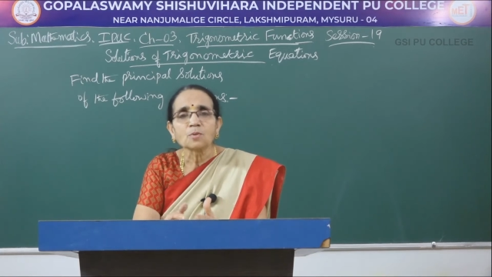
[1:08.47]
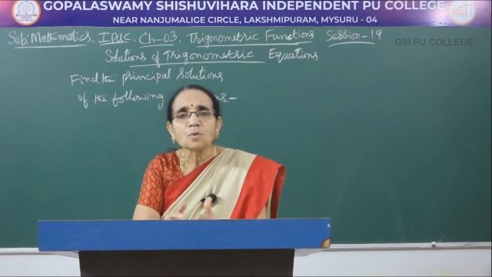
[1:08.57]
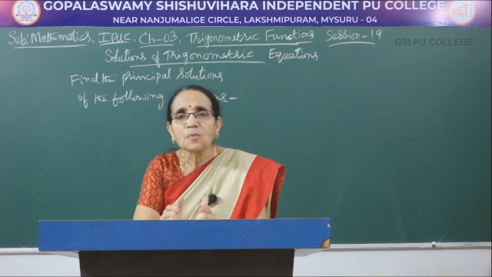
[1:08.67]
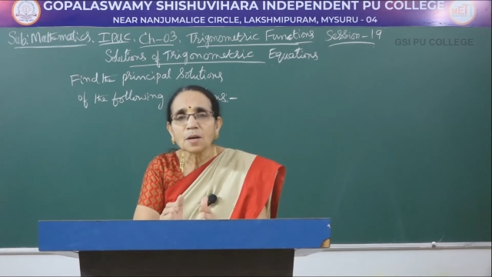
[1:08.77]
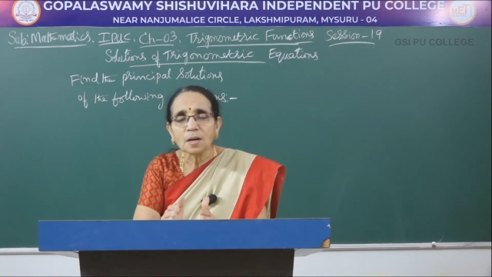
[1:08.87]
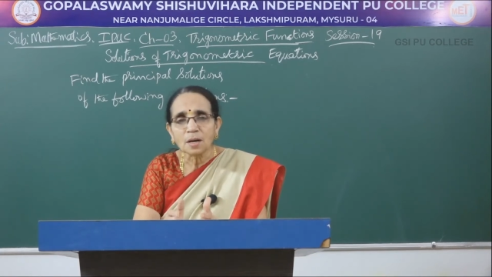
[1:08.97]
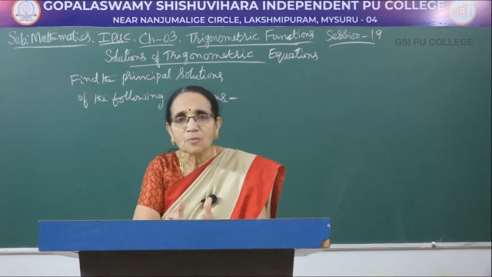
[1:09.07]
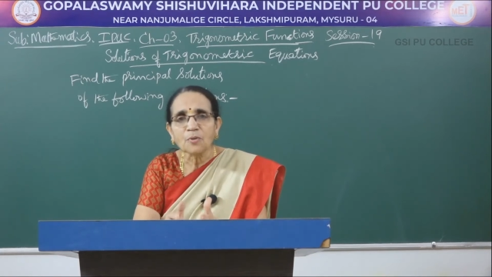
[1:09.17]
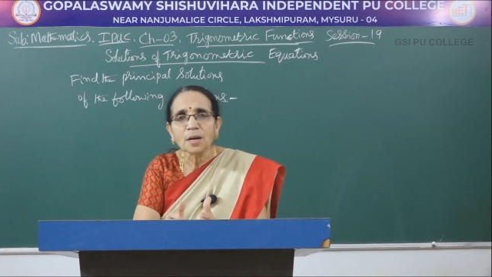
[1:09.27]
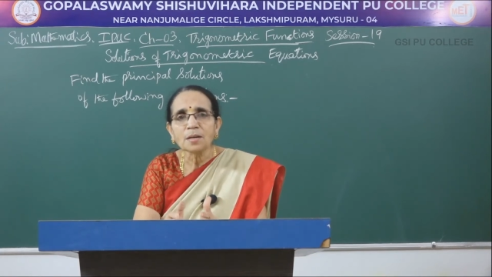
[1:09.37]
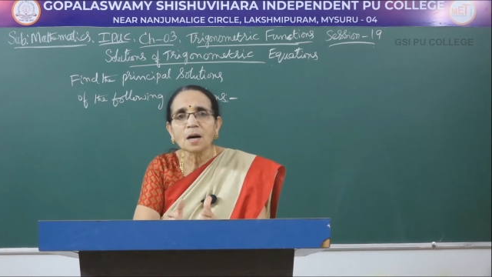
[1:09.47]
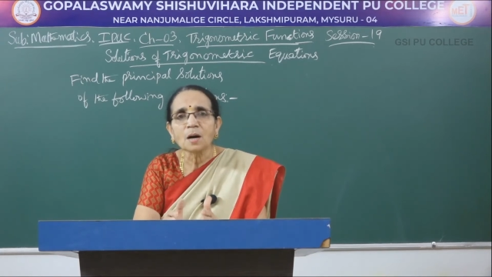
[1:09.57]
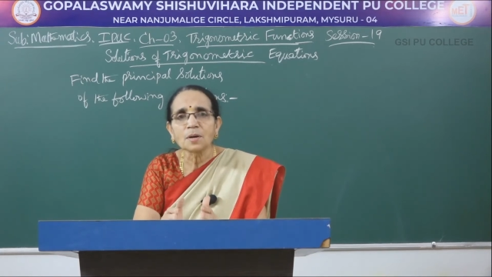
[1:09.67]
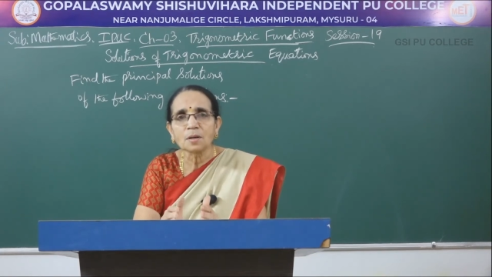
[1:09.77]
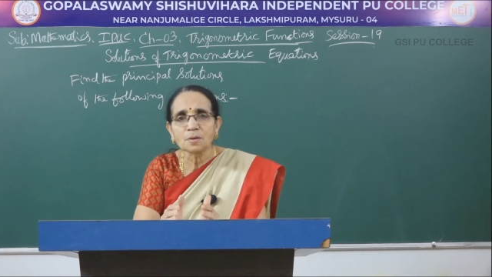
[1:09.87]
So, we confine
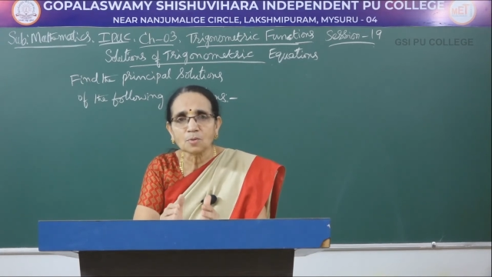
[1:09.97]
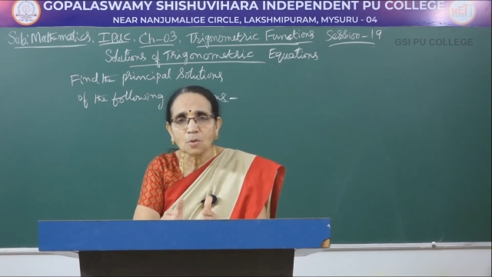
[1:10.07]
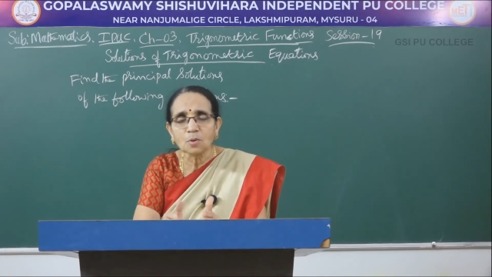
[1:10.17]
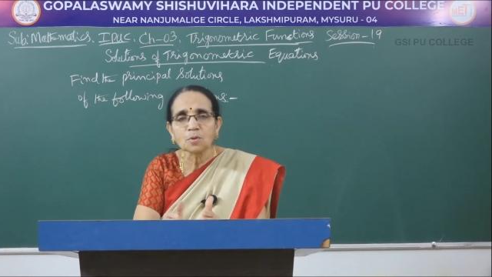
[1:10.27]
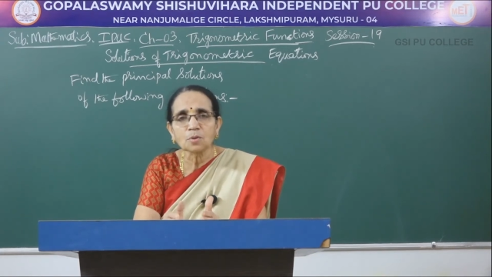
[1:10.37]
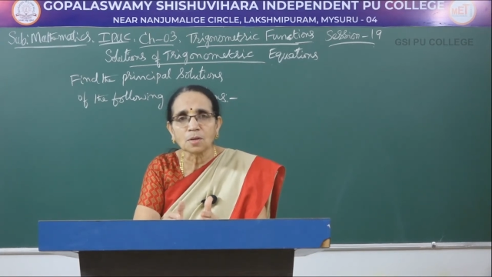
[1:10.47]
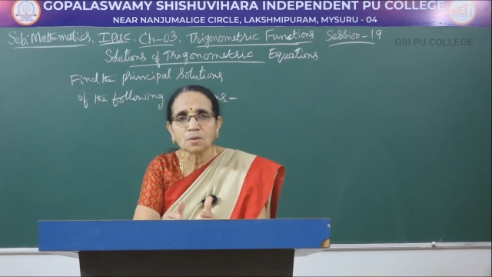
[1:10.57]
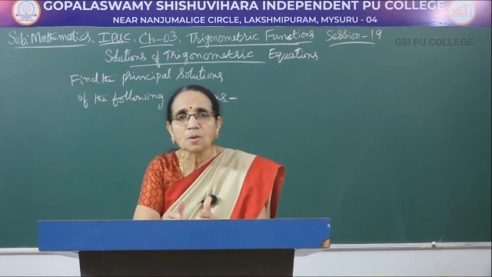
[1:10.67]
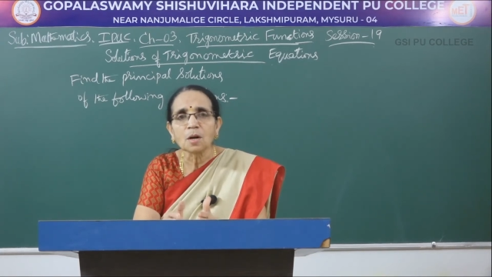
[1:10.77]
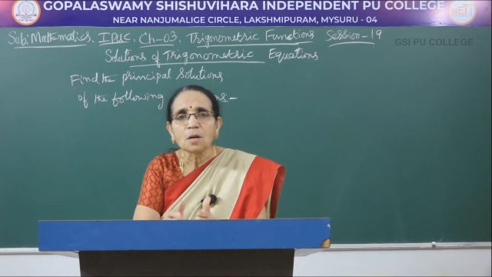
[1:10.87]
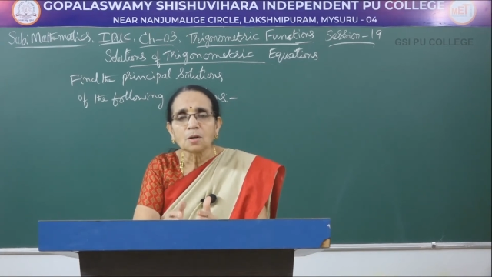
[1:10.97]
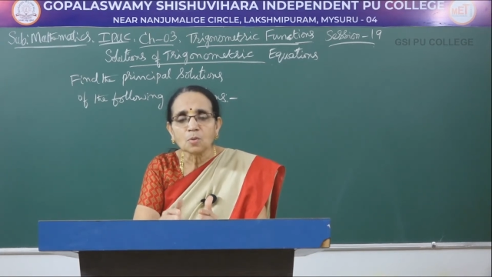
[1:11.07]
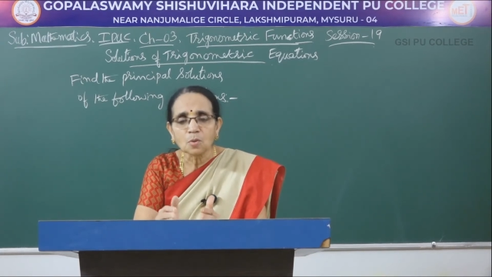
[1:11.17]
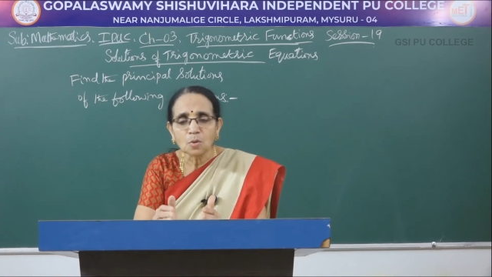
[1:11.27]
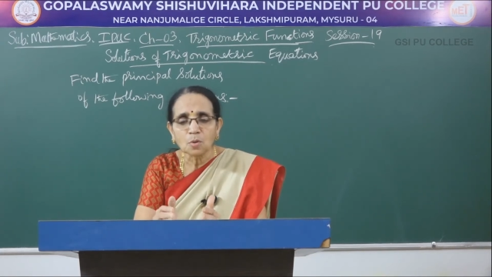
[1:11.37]
our uh, solutions
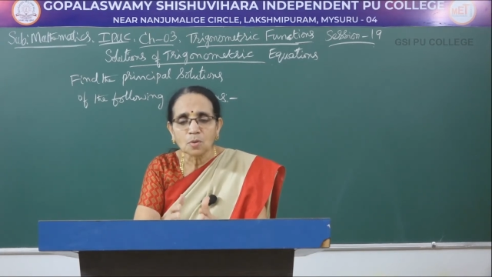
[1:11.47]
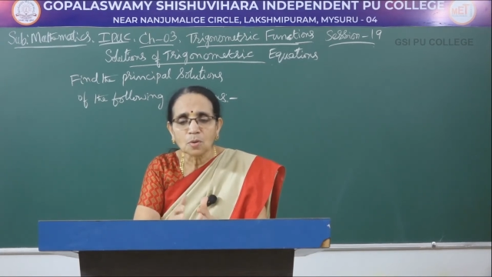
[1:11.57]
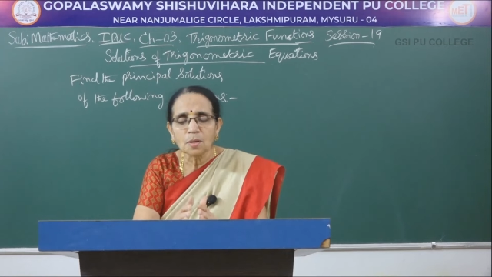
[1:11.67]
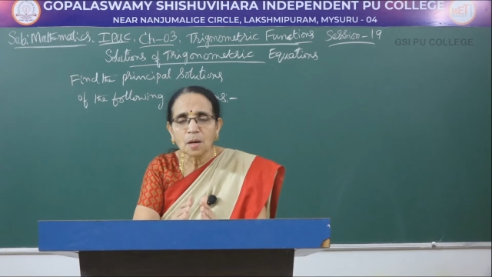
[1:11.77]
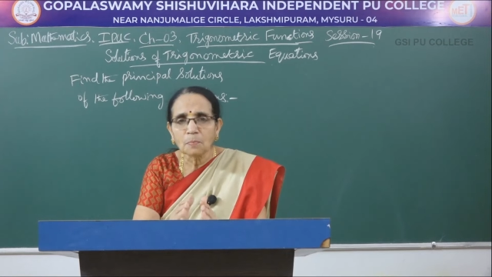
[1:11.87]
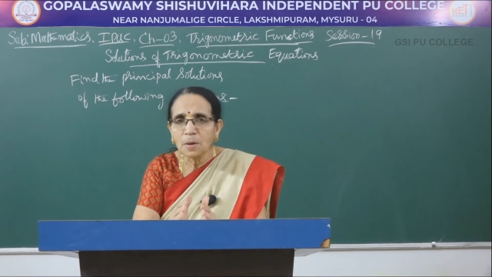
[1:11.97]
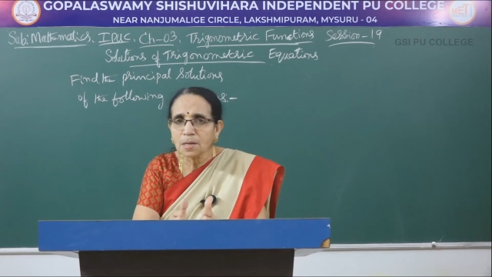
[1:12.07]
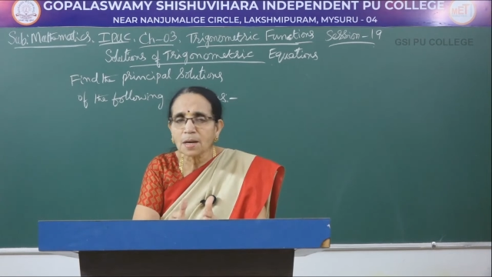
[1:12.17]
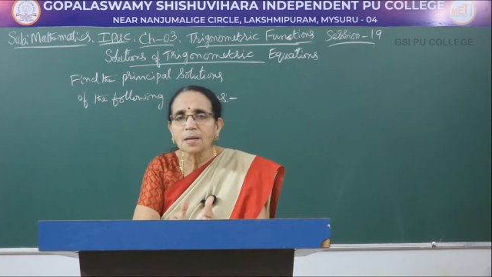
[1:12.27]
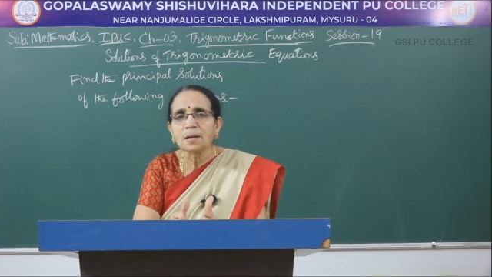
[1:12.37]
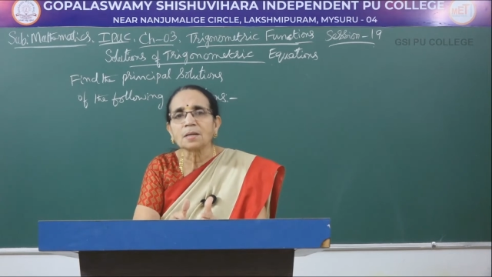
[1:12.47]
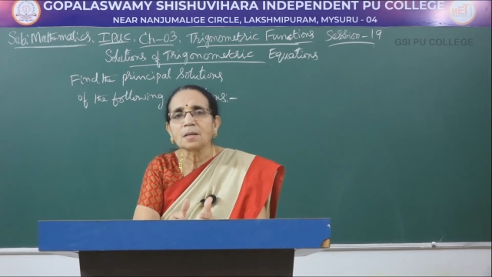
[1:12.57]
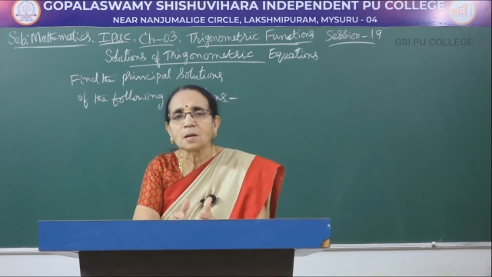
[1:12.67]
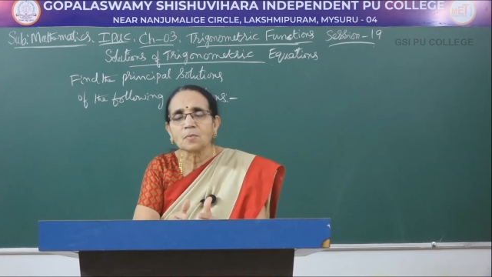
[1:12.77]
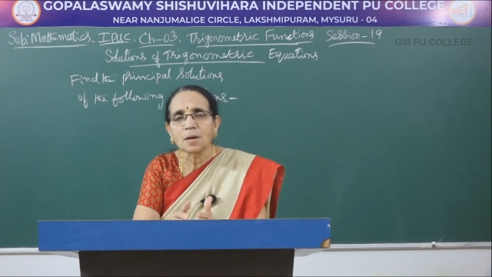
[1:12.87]
to uh, a particular
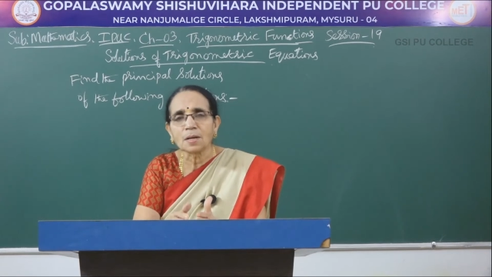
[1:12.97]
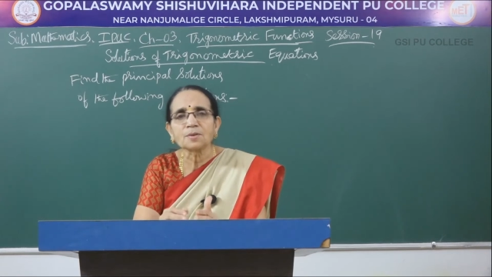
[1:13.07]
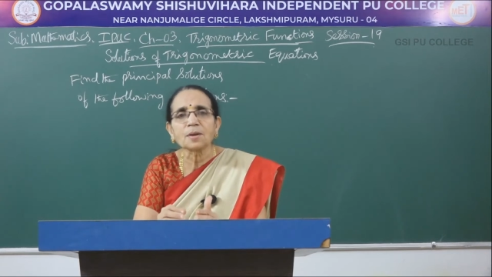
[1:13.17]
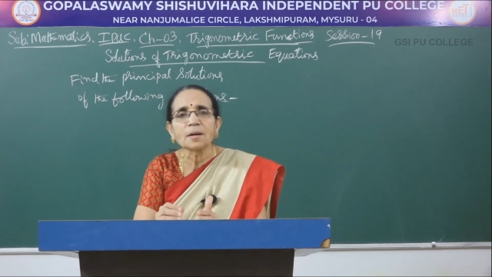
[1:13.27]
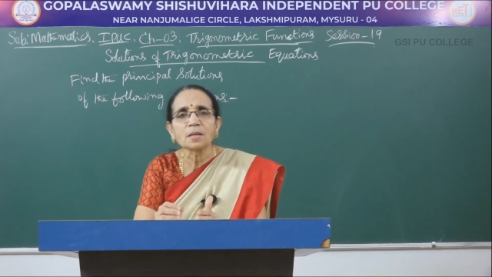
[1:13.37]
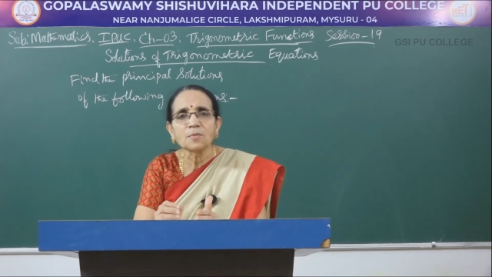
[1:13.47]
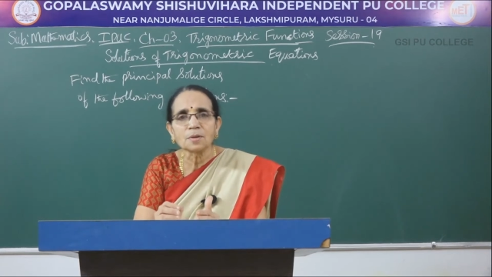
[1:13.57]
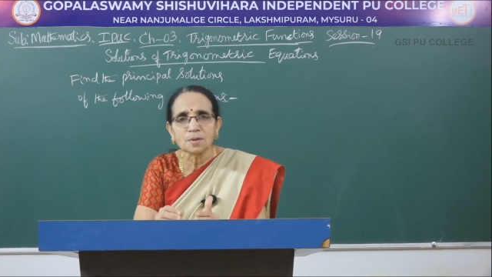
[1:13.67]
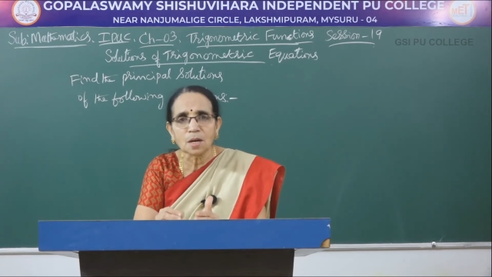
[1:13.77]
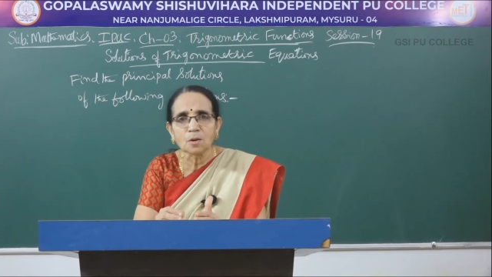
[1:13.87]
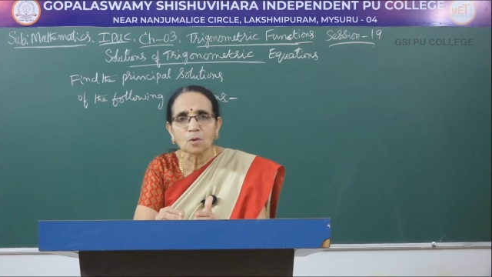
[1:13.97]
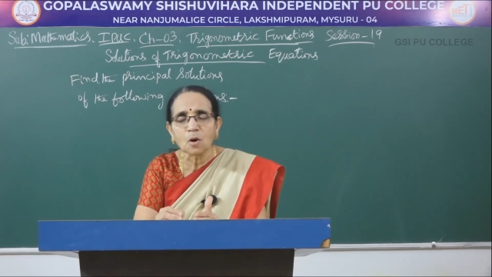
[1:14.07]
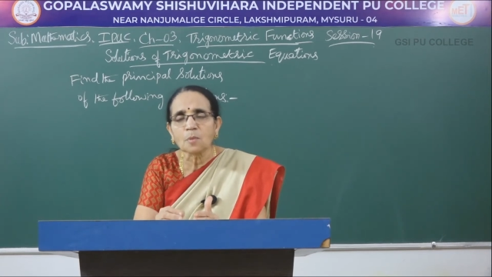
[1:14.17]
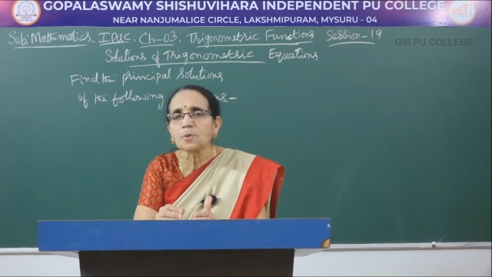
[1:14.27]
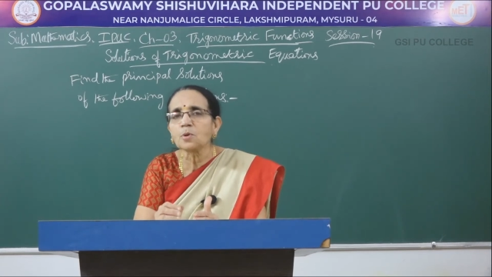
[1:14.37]
interval starting with zero
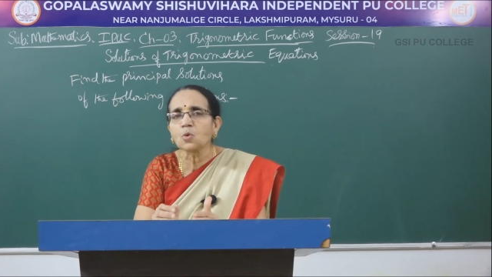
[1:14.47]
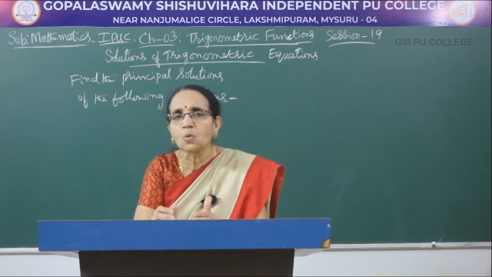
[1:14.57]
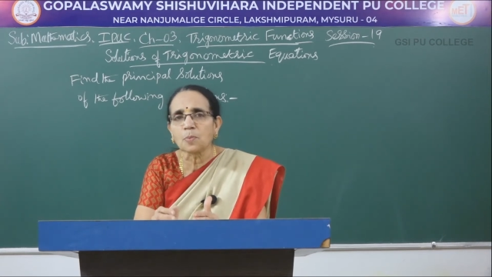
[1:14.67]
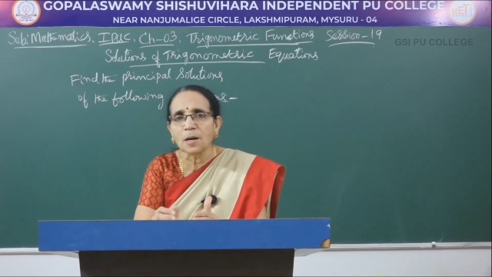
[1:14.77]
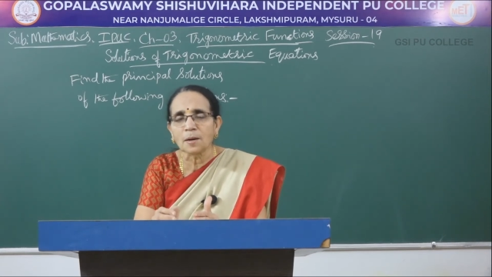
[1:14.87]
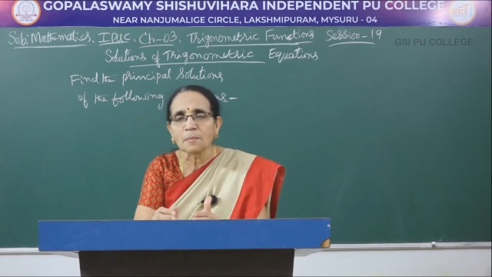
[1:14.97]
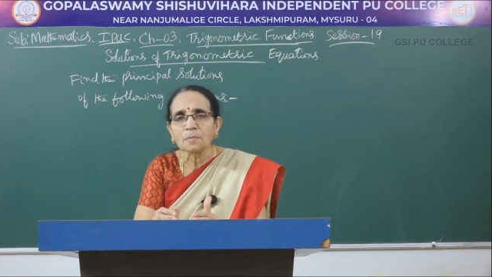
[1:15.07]
up to two pi,